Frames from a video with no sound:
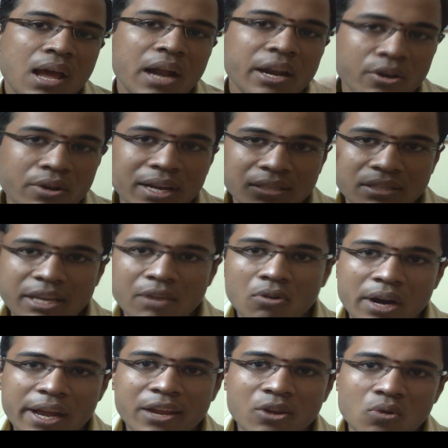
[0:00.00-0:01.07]
and you can see
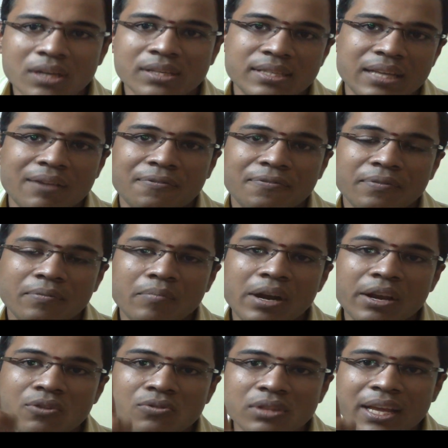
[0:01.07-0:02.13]
only yourself,
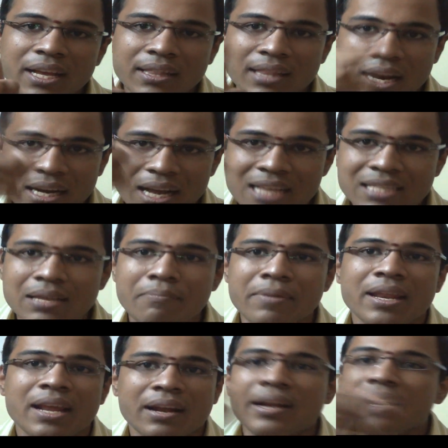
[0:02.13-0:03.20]
but you think that as the
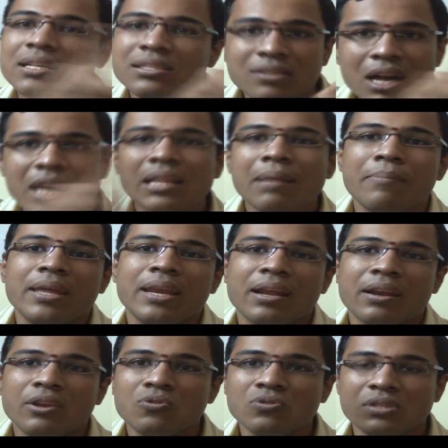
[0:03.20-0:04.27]
mirror. It is not the
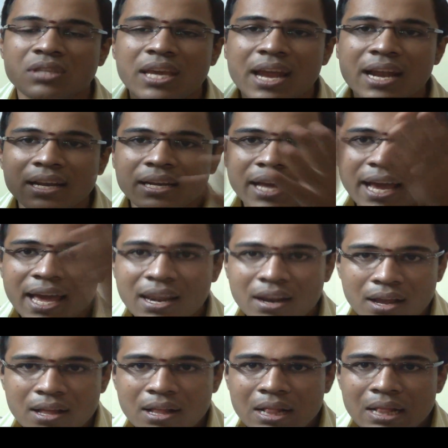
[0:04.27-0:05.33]
mirror. You see
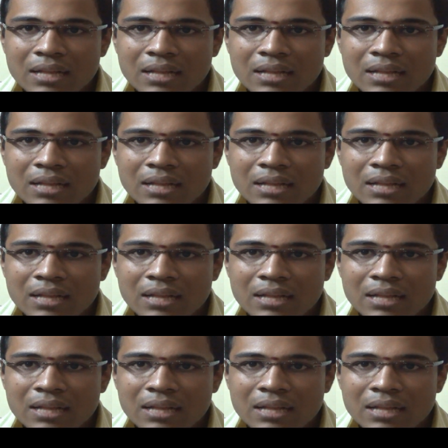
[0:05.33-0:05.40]
entire